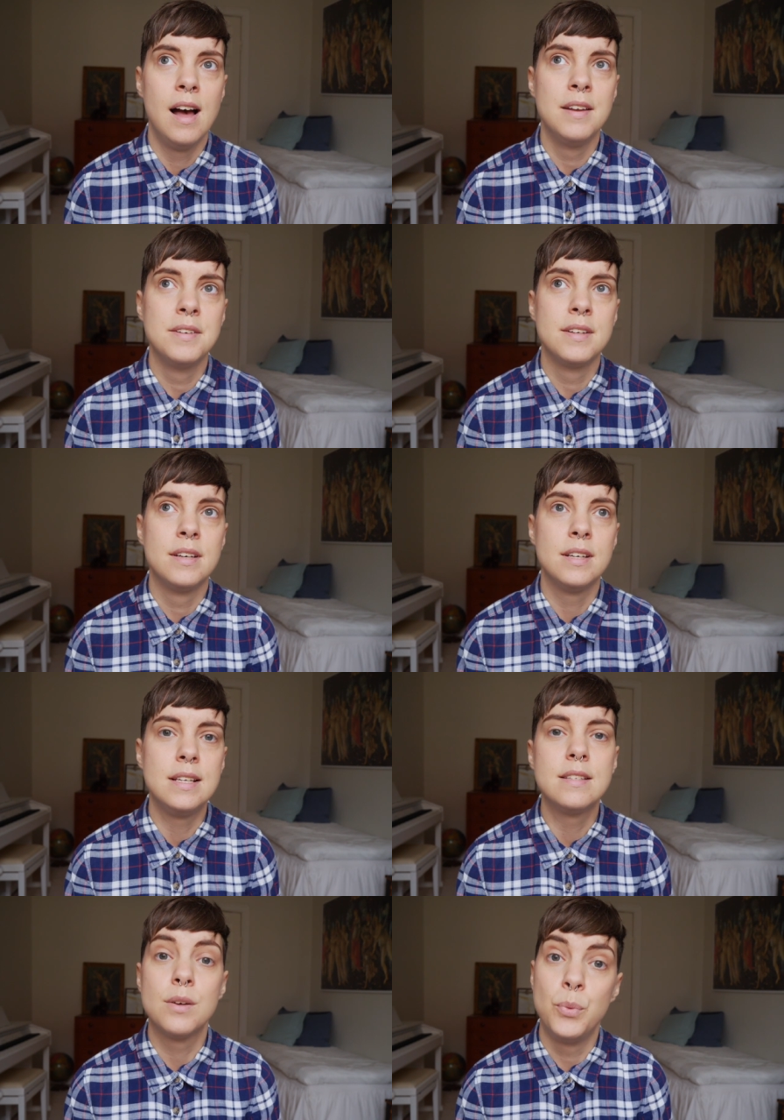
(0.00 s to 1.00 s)
and uh,
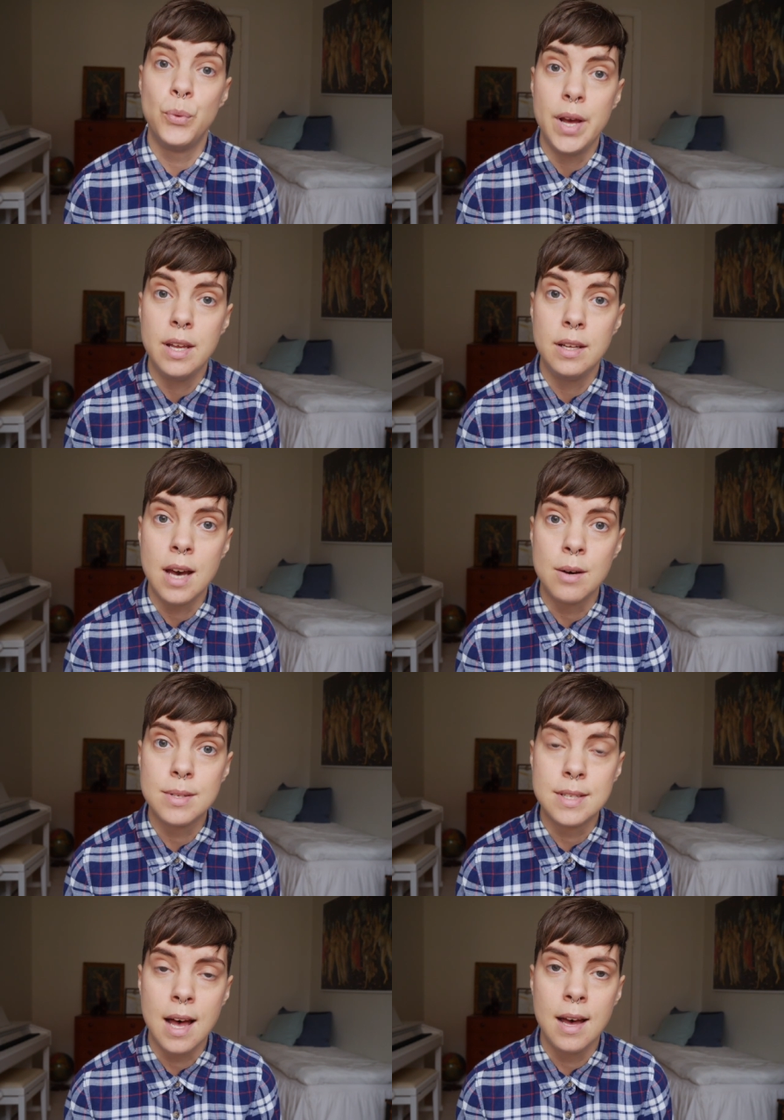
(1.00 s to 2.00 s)
it's raining
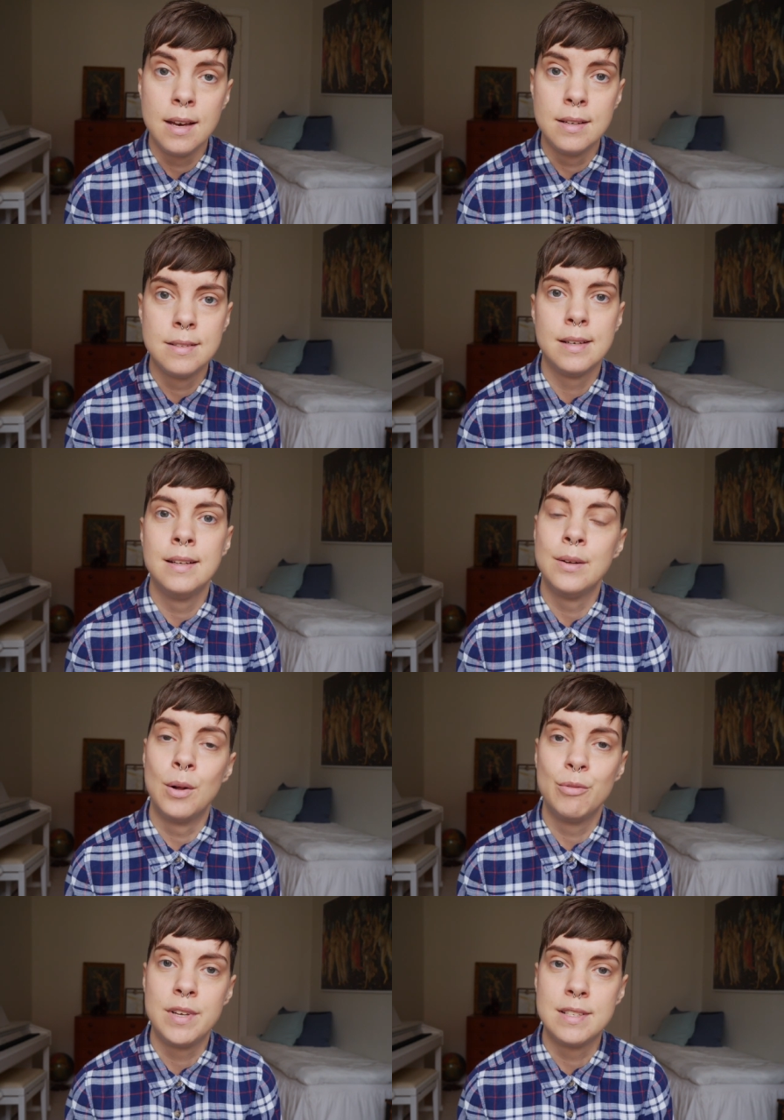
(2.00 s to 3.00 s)
outside and it
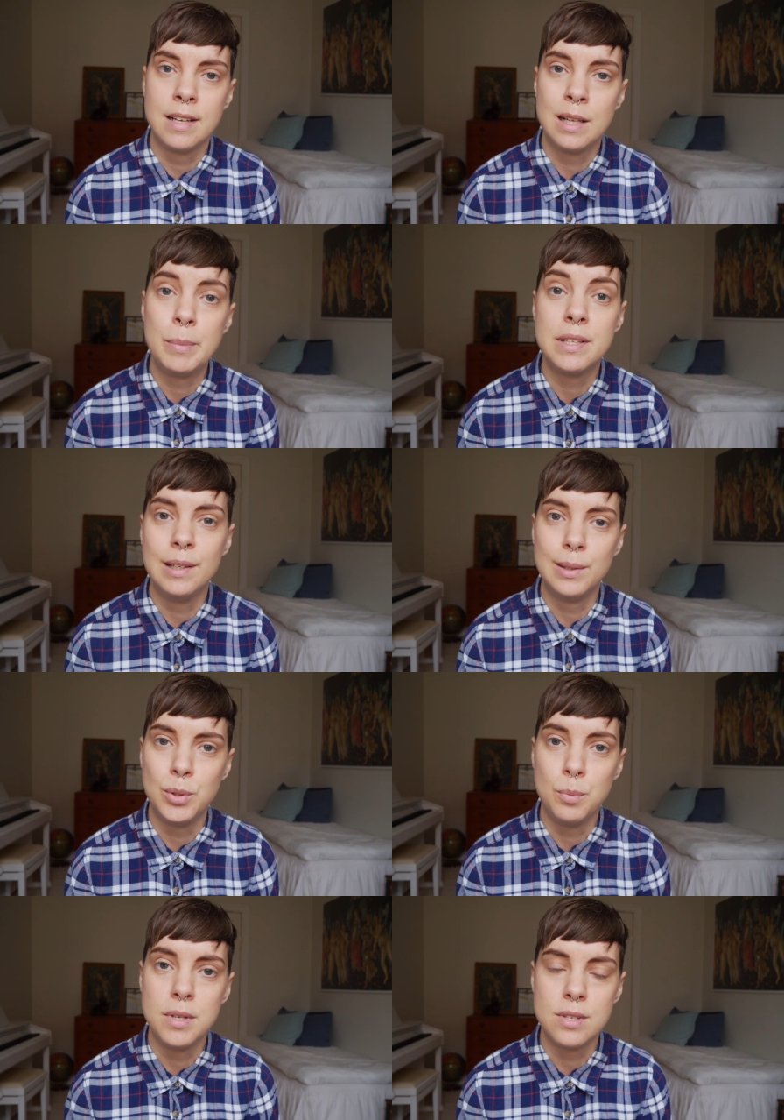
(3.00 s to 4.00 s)
all feels a little bit
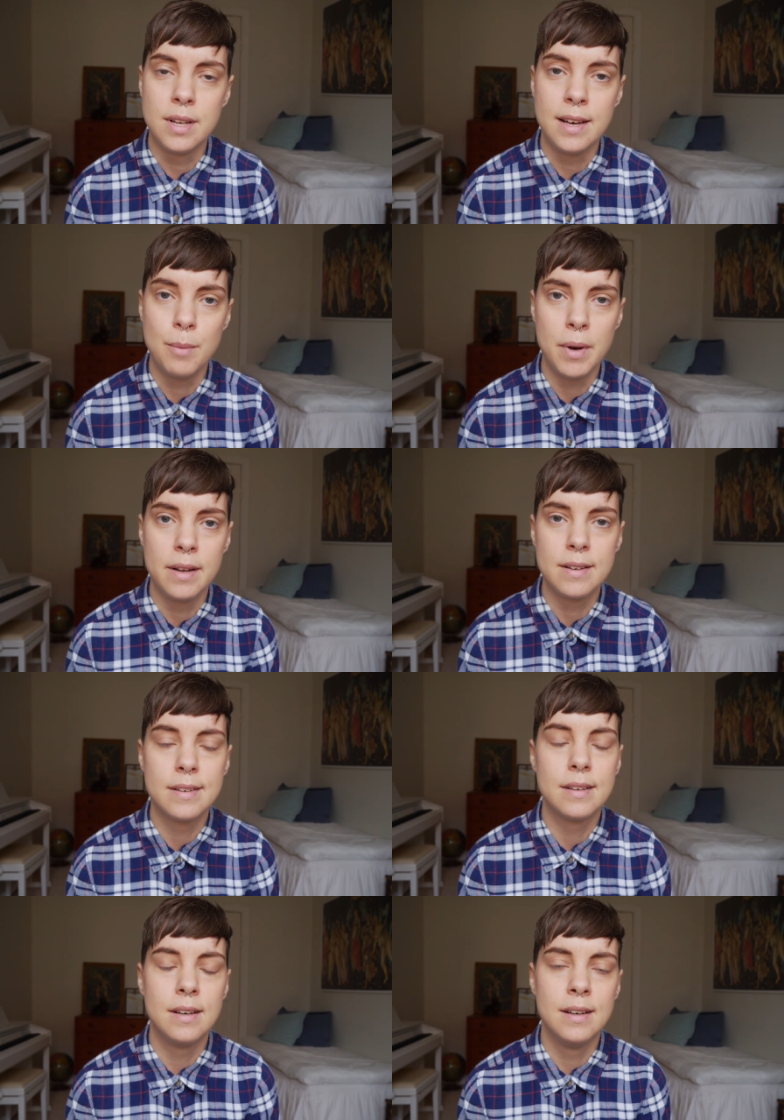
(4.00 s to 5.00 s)
gloomy today, but
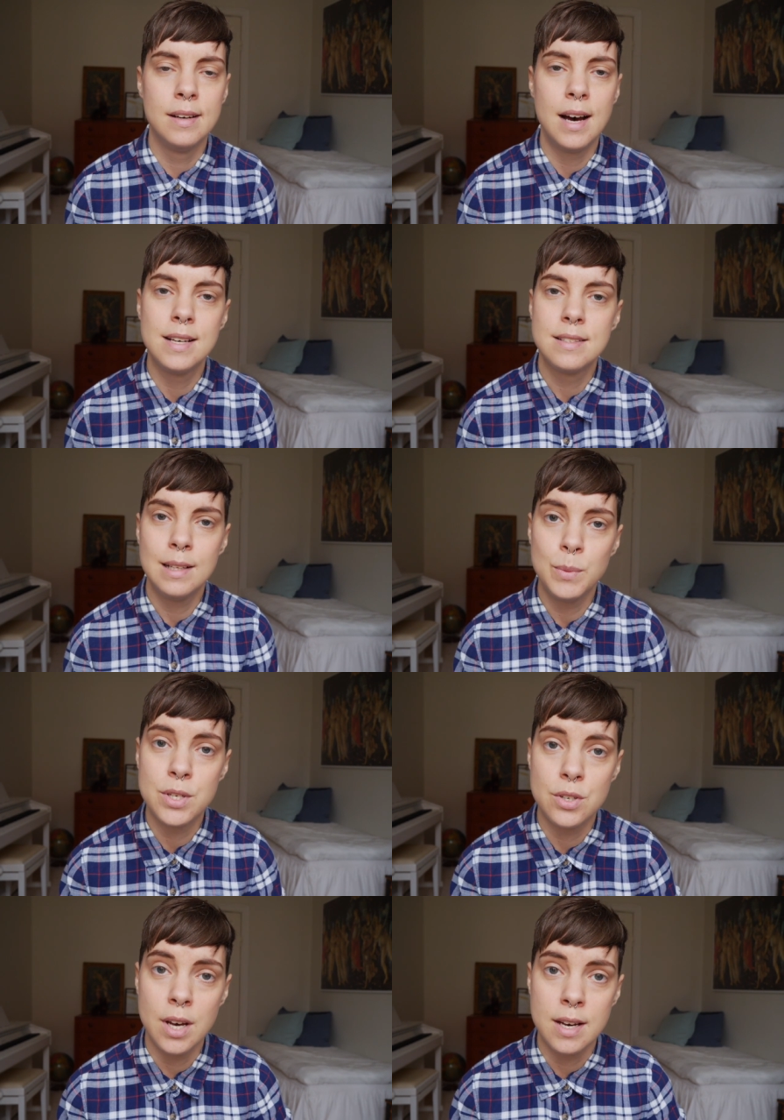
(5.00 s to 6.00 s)
uh, I still
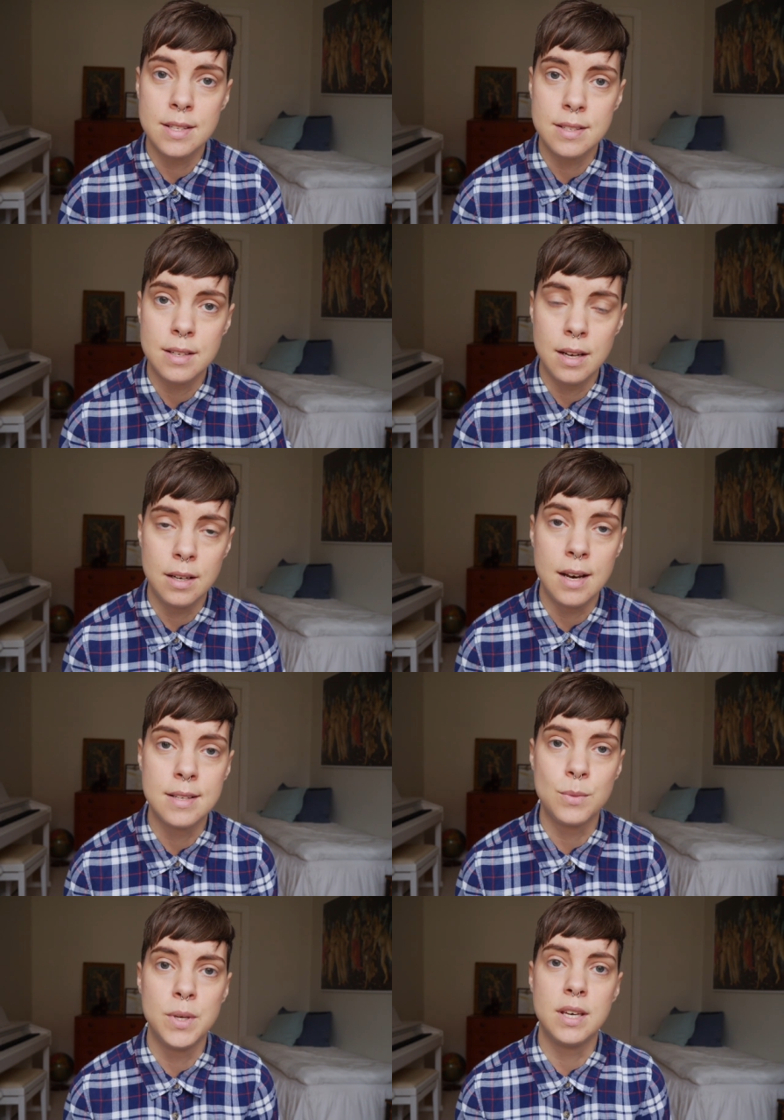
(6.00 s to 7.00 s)
wish you guys a
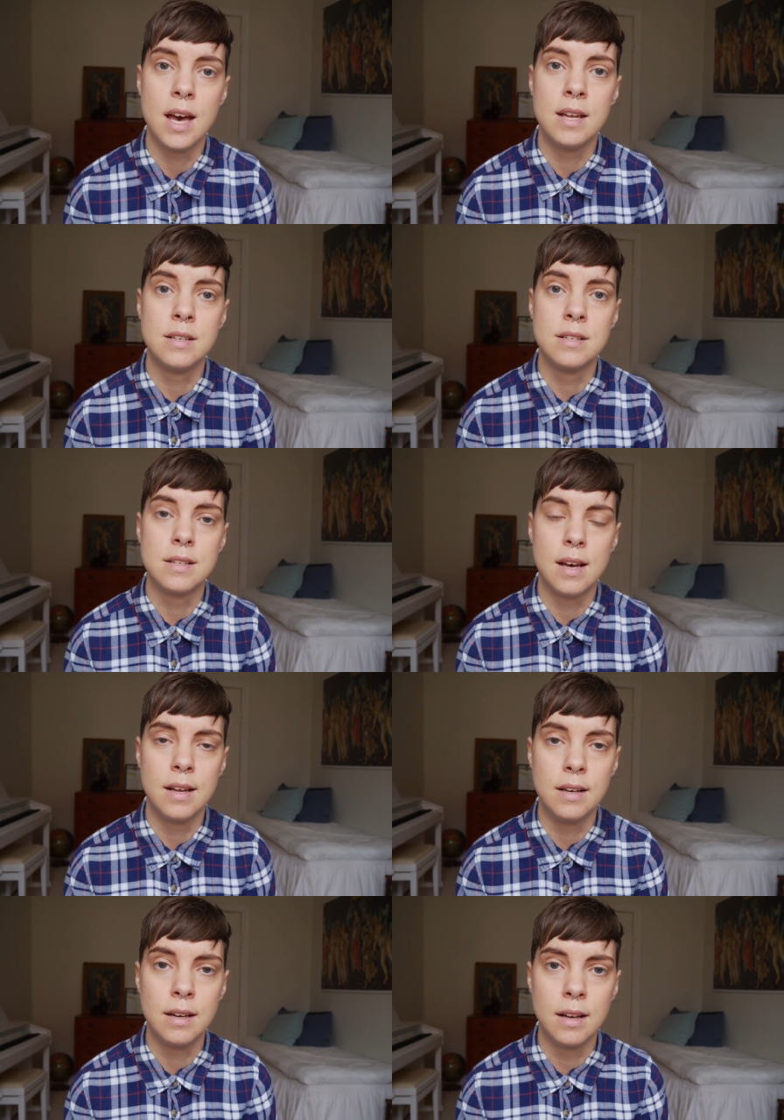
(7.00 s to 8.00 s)
nice weekend
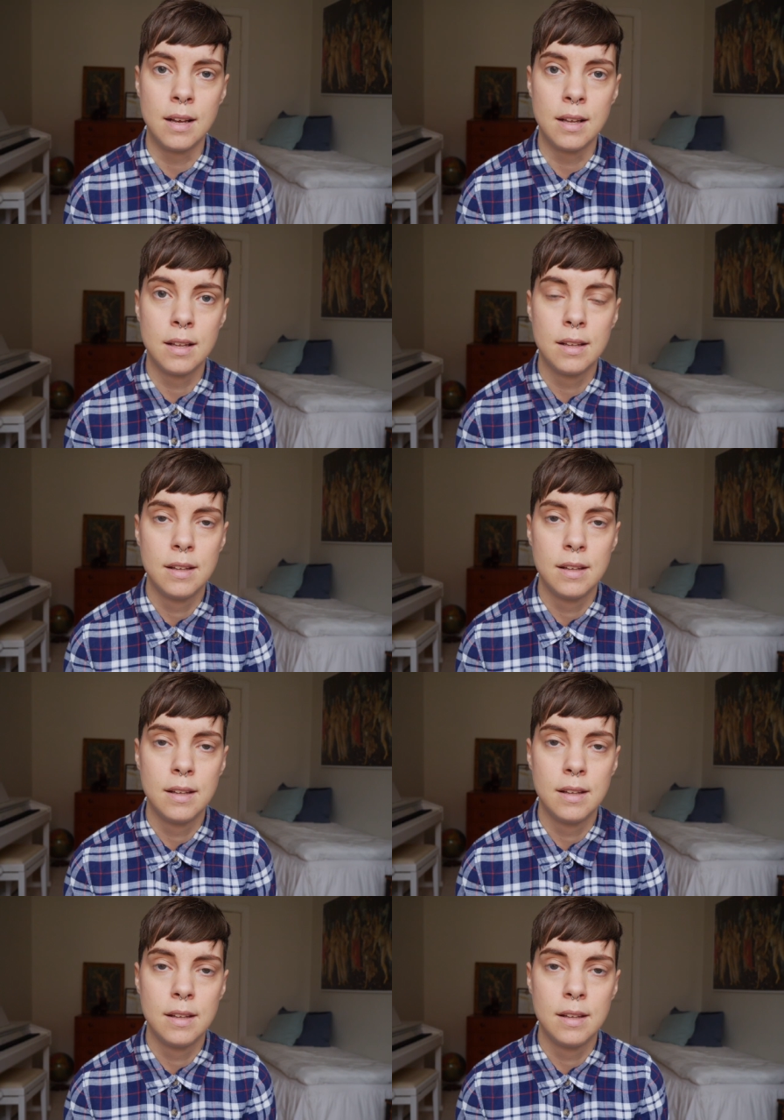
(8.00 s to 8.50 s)
and uh,